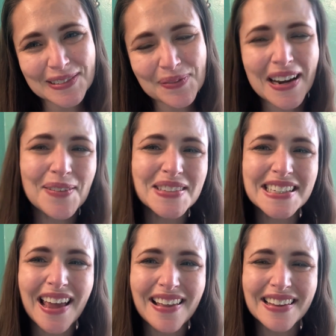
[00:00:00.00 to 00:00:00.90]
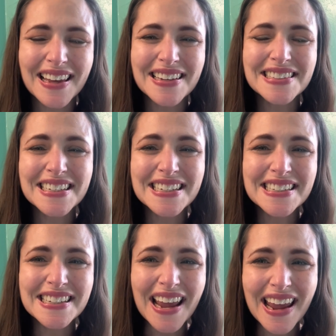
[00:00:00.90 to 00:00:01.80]
My name is Kelly, and
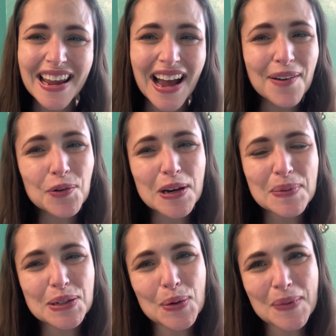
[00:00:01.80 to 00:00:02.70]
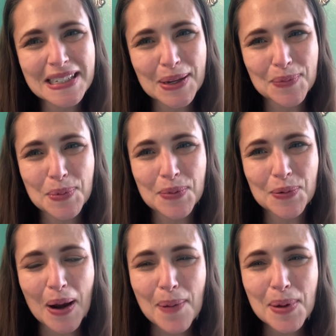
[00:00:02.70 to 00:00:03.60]
today I'm going to be doing my September
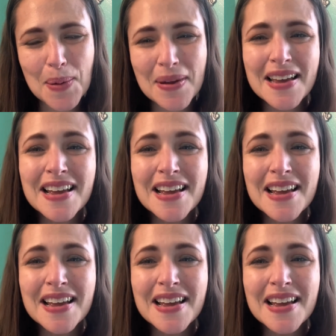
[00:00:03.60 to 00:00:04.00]
wrap up.